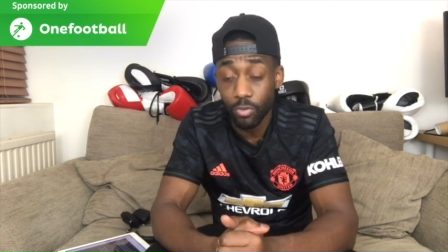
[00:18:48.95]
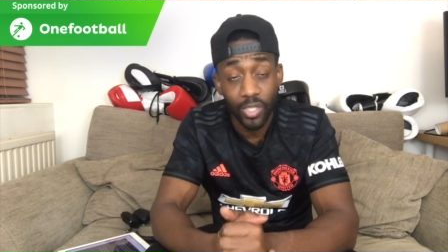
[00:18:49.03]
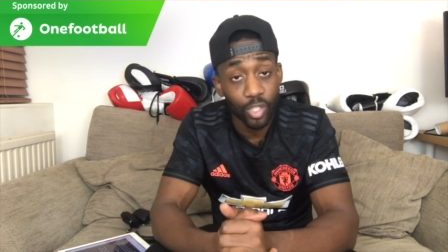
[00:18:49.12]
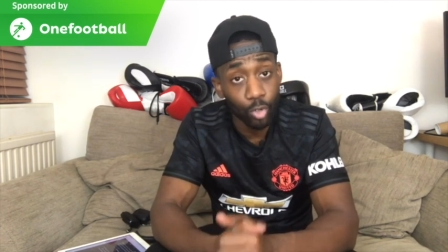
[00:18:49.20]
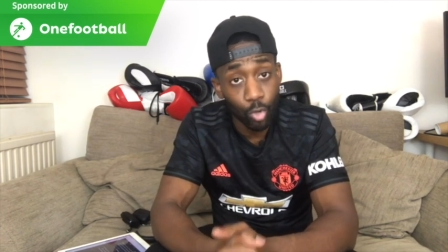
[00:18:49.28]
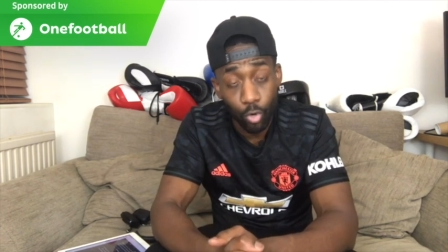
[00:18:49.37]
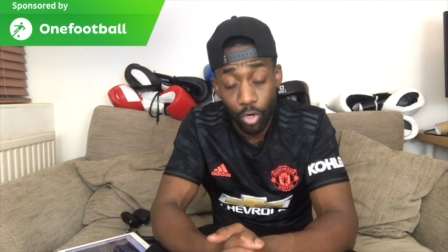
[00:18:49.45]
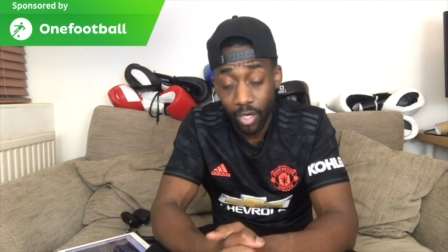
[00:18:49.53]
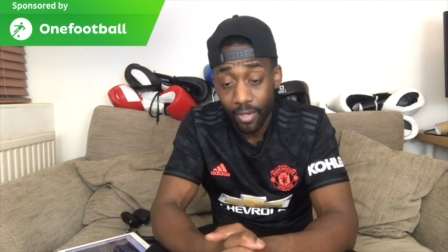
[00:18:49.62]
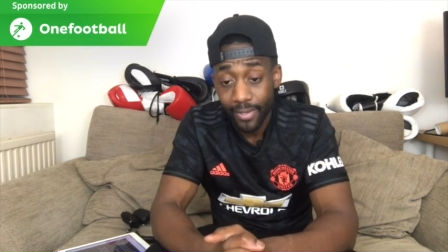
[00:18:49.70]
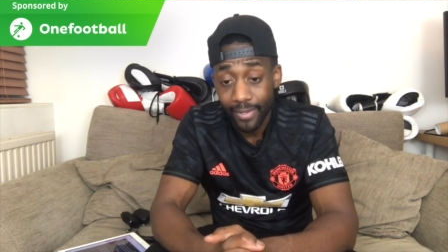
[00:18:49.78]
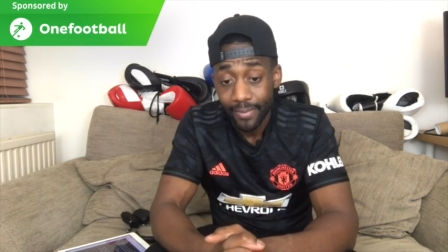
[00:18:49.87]
He's tall,
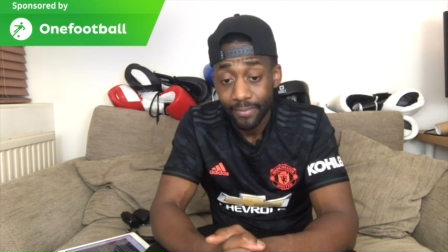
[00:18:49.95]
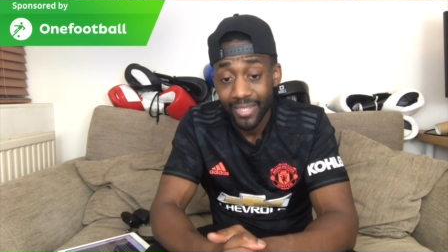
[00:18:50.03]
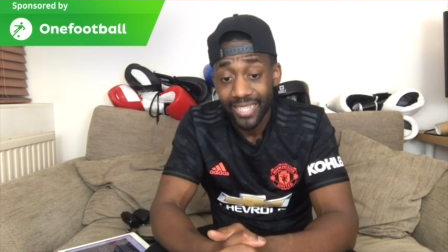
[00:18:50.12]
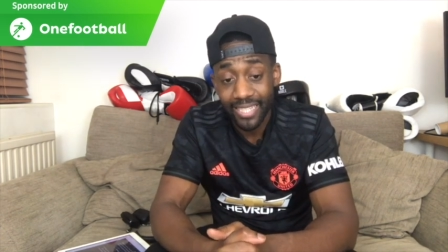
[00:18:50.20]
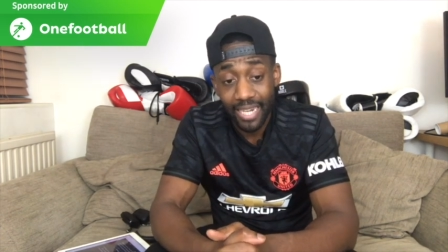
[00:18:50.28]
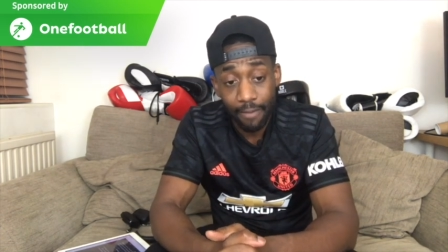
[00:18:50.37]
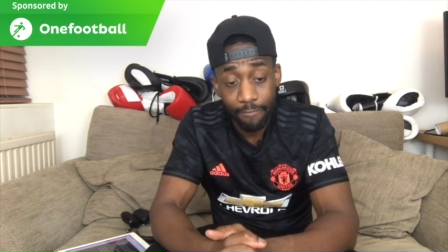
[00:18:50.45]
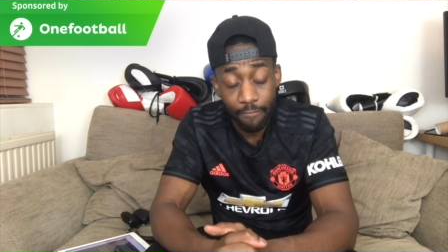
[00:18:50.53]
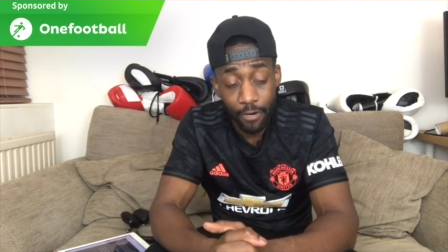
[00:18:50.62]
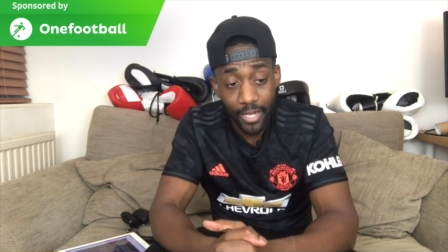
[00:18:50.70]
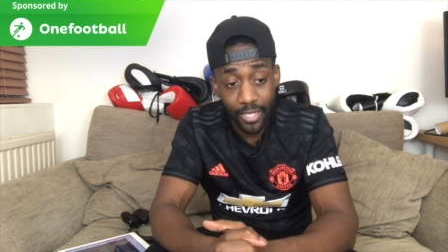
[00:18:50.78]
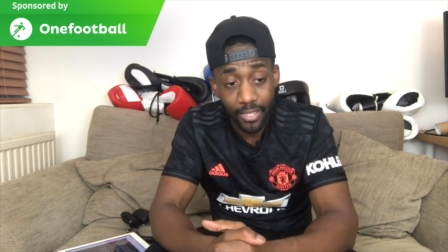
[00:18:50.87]
he's
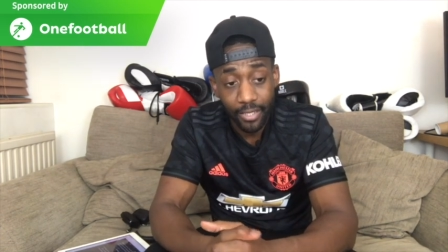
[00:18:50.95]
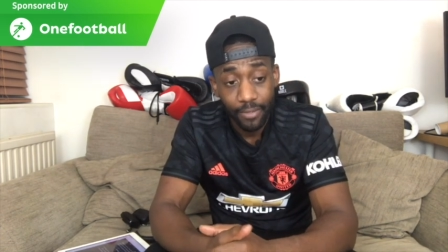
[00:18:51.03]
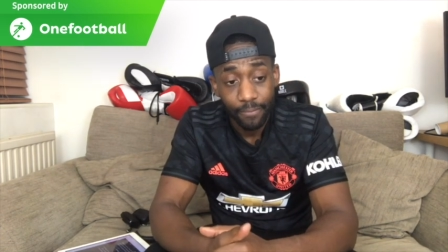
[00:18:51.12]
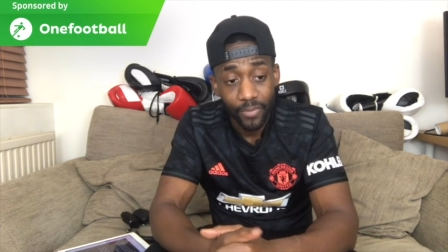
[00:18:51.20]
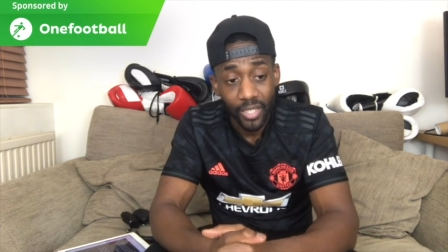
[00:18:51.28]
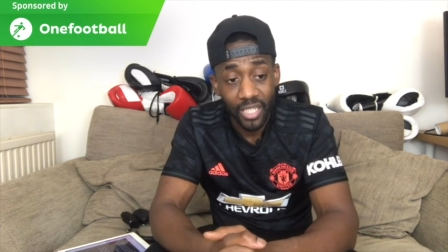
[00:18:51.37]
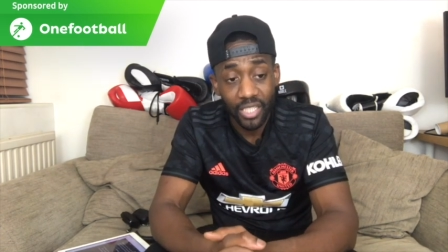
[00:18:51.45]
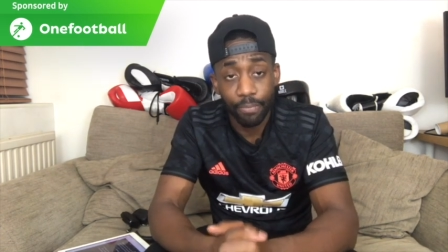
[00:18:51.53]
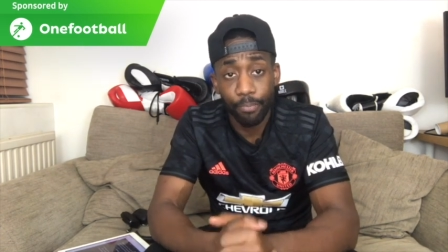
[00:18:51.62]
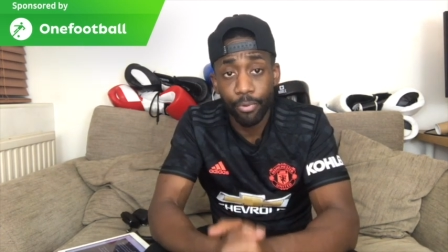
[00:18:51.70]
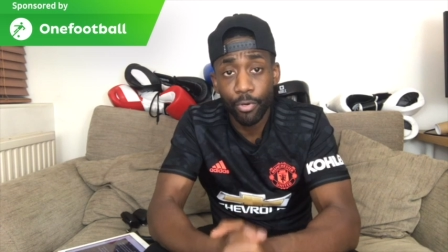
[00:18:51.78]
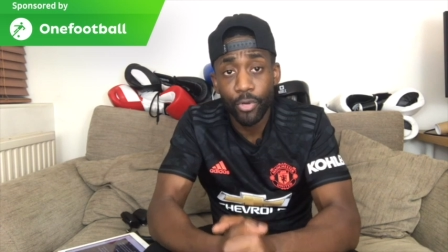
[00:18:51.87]
left-footed, he's
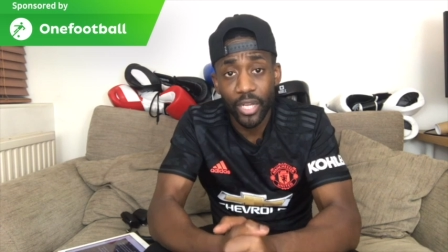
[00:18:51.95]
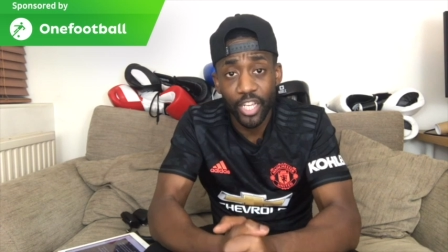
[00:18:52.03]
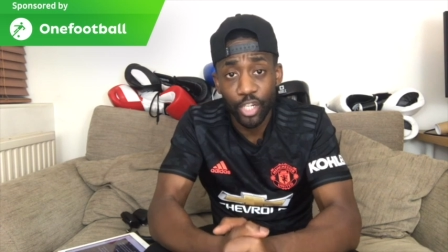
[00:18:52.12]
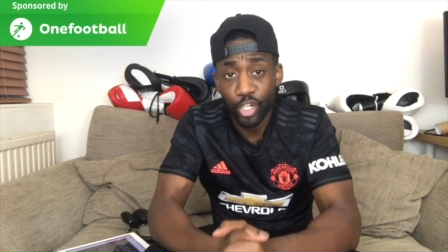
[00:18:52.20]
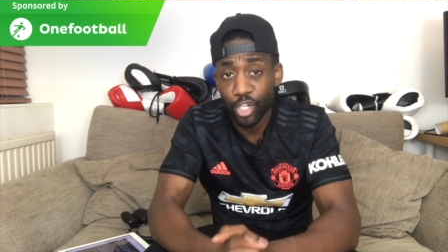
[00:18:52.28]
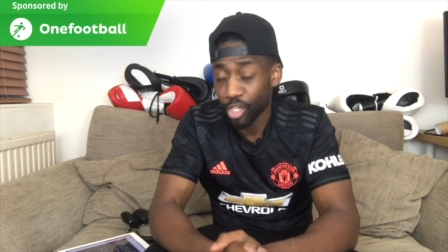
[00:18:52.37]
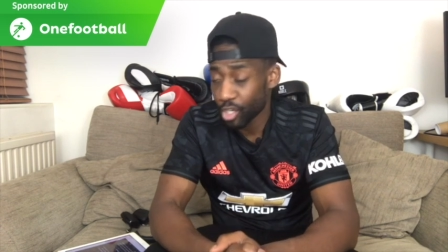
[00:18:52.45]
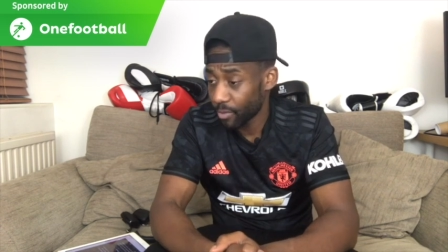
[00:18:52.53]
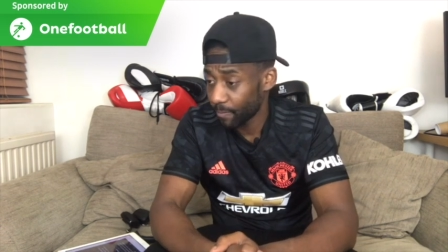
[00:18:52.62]
brutish.